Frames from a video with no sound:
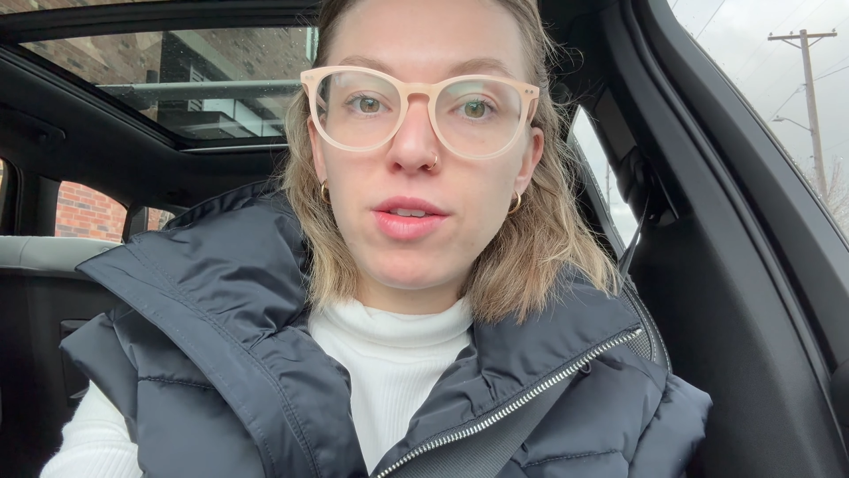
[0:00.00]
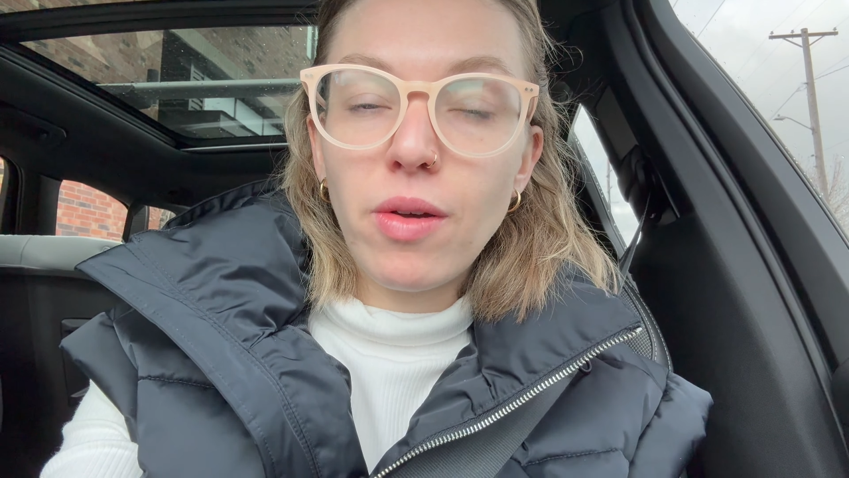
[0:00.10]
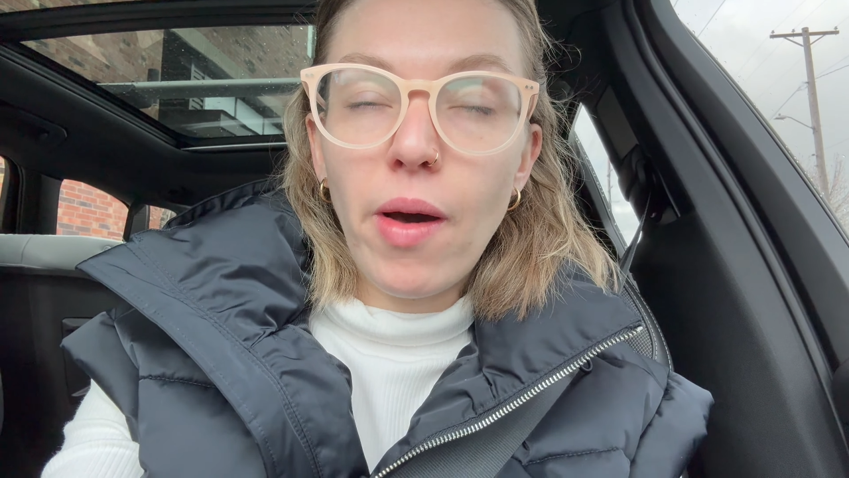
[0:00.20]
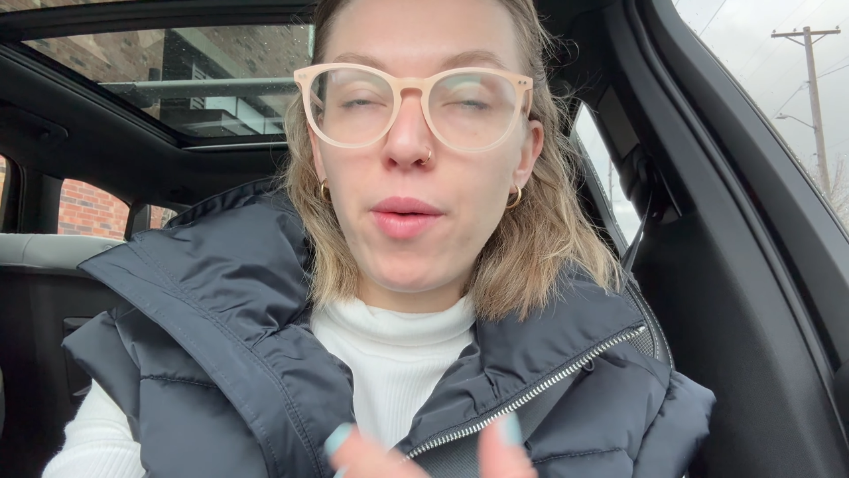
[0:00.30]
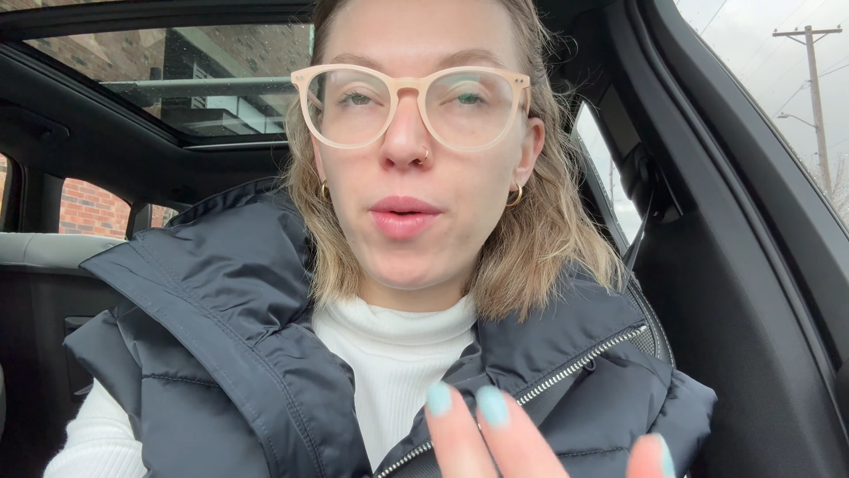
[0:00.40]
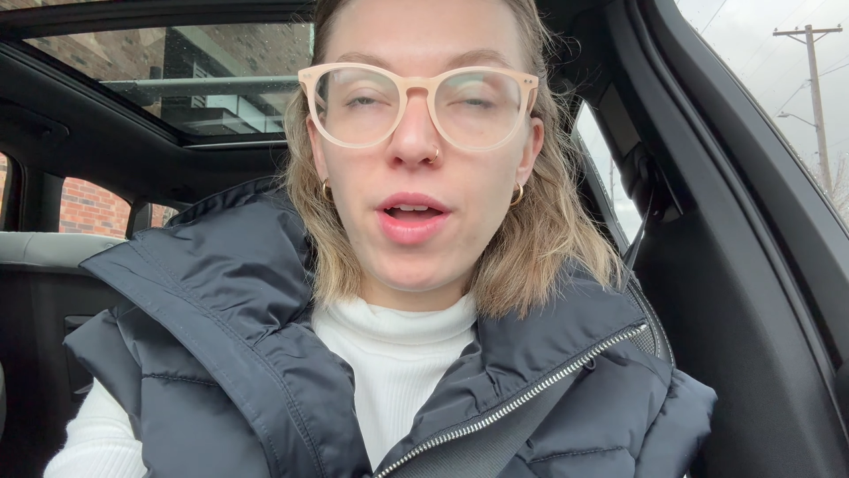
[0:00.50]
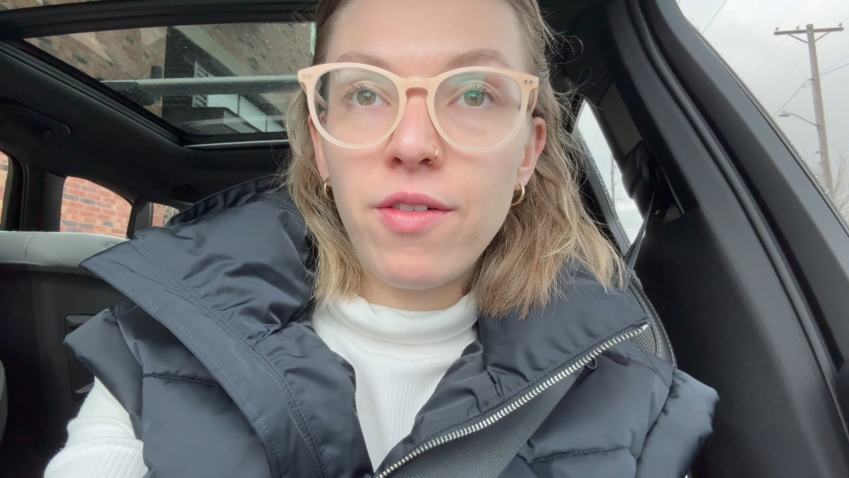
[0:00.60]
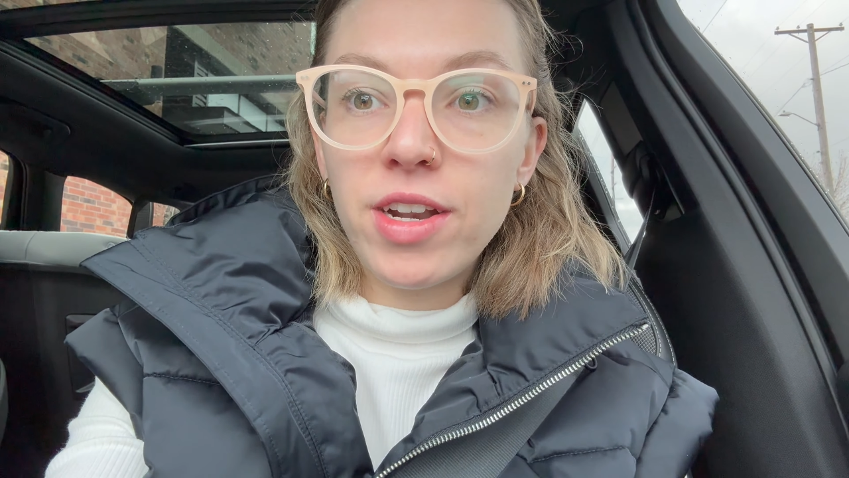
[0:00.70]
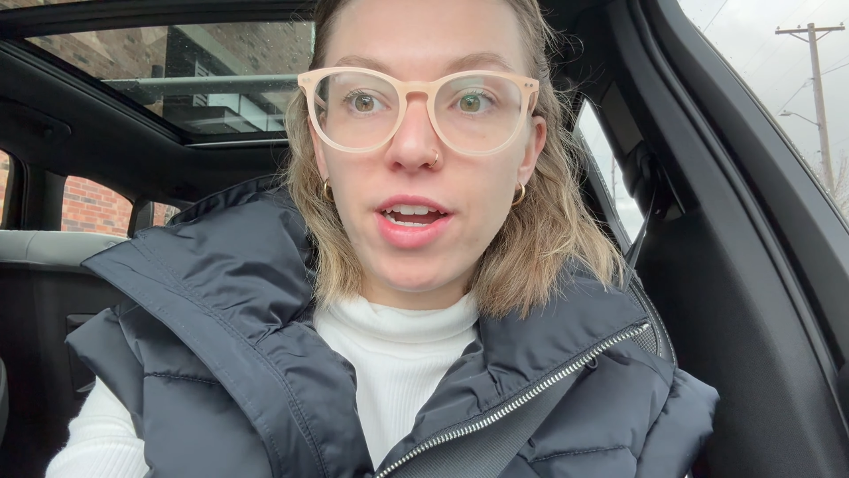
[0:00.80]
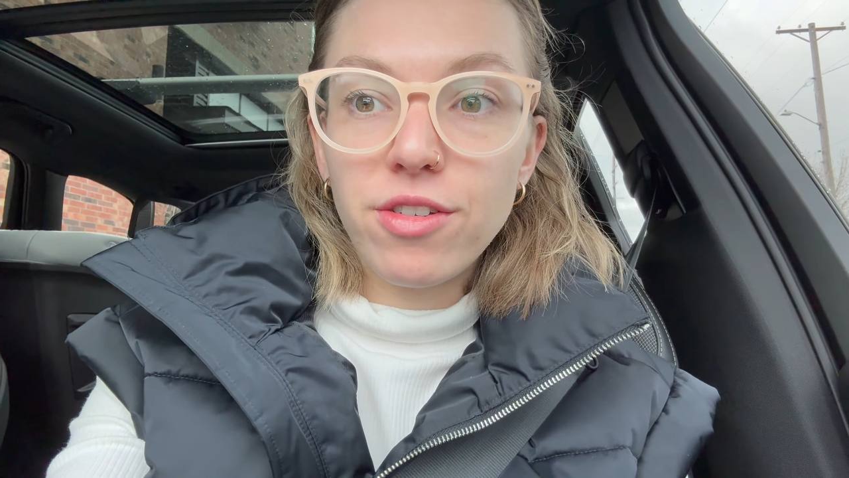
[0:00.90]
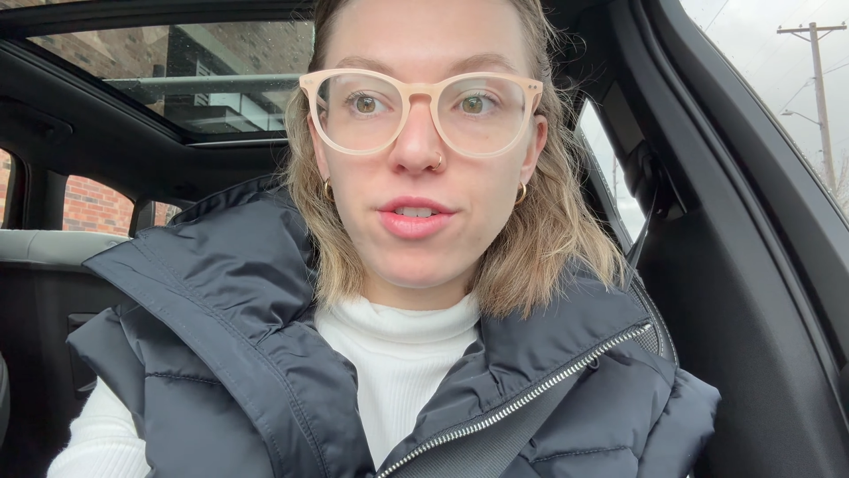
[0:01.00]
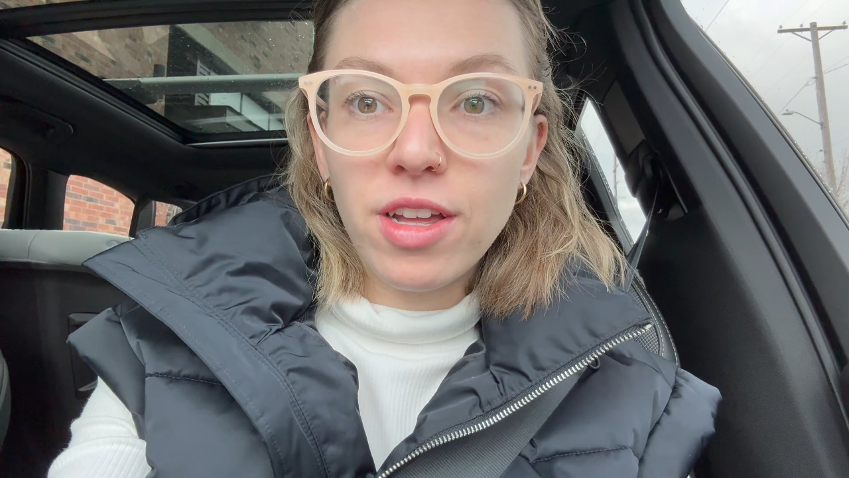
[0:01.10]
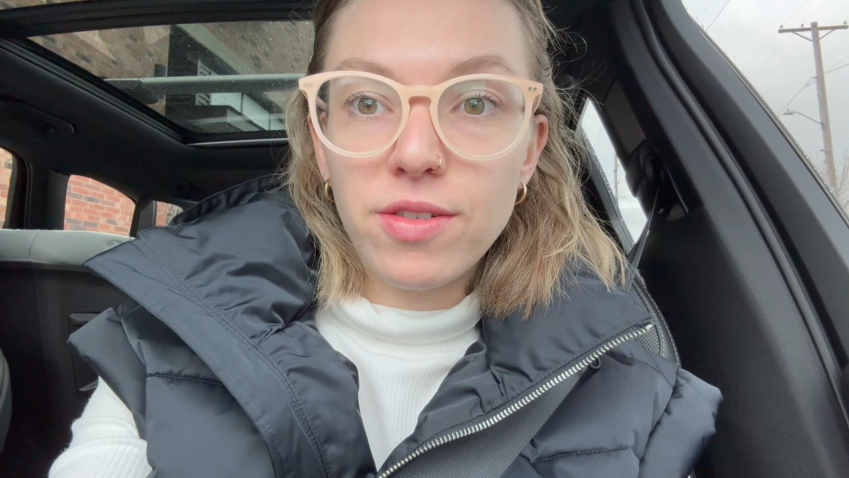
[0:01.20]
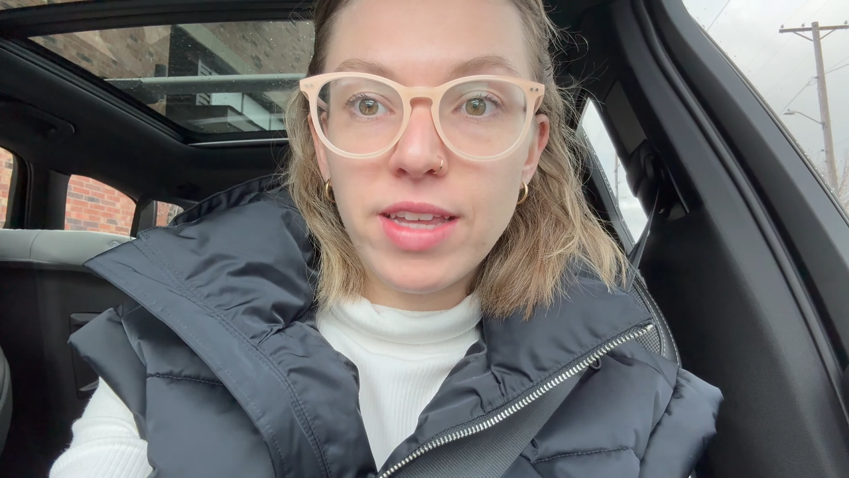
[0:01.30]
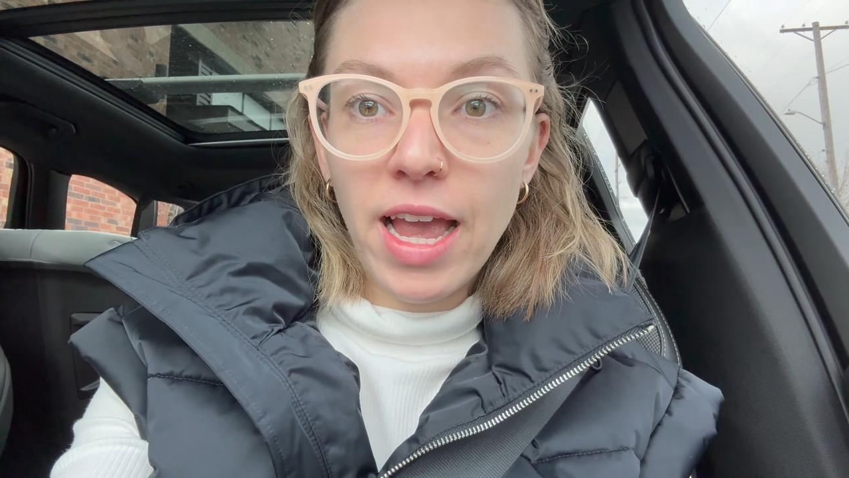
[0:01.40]
so I will have an extra
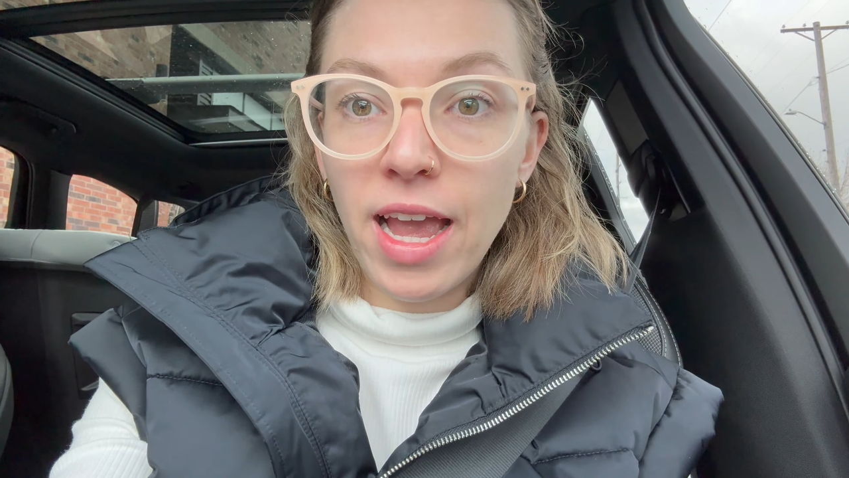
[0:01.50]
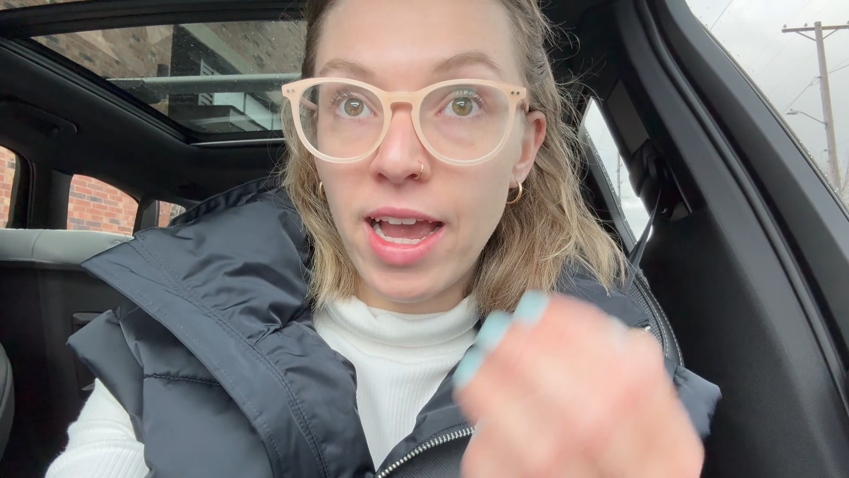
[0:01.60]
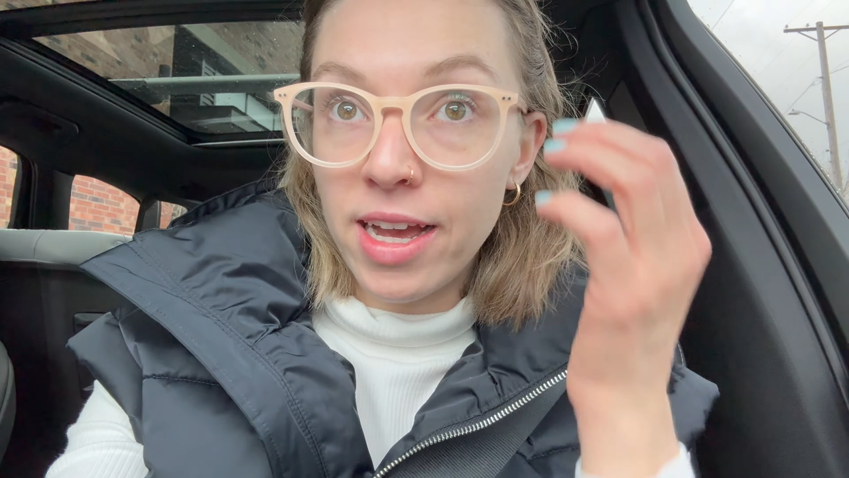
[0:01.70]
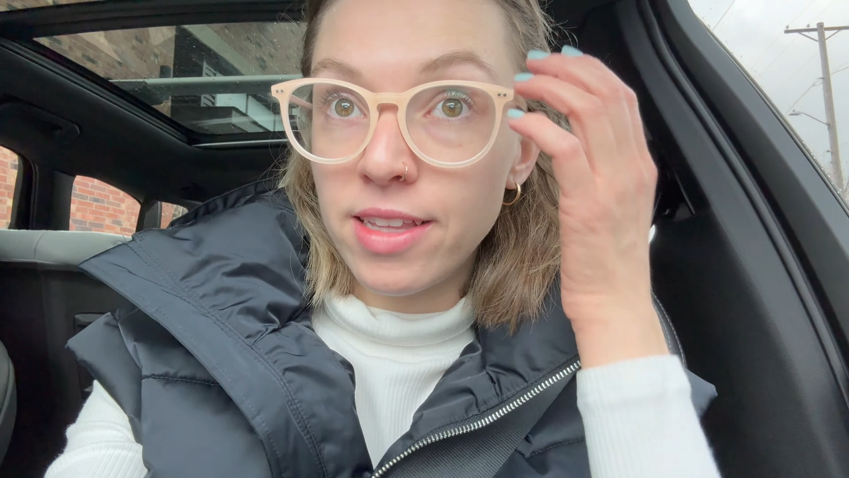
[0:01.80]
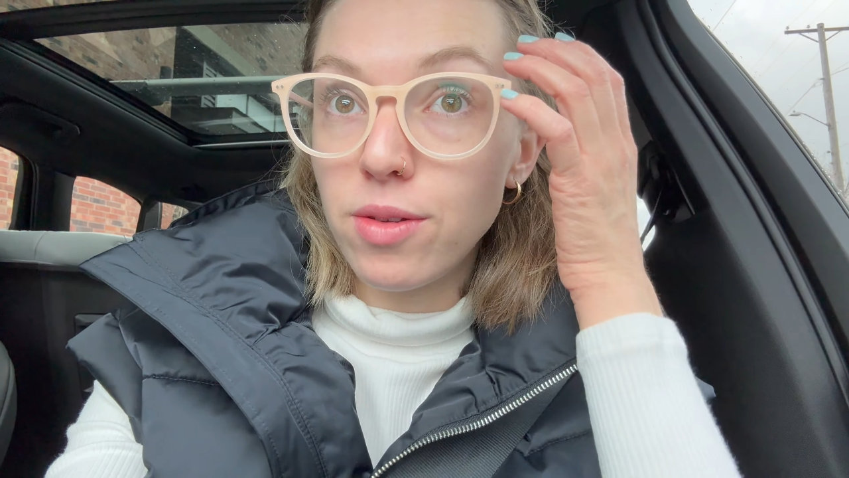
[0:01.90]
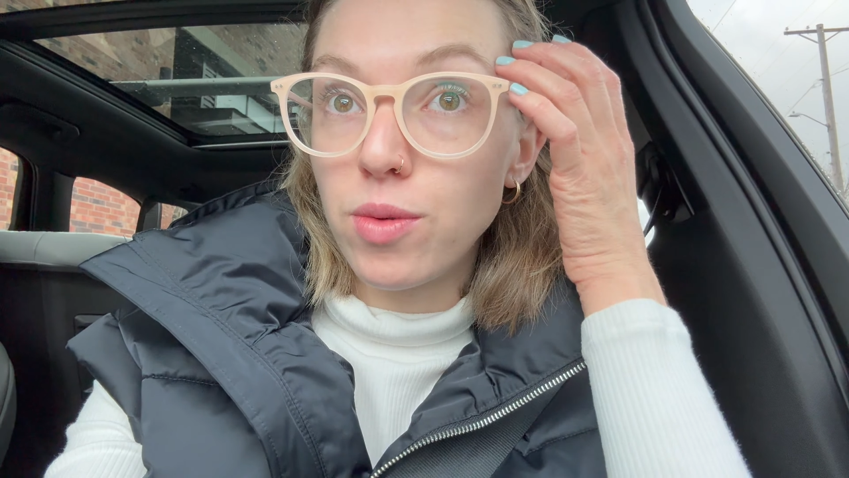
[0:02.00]
set of hands,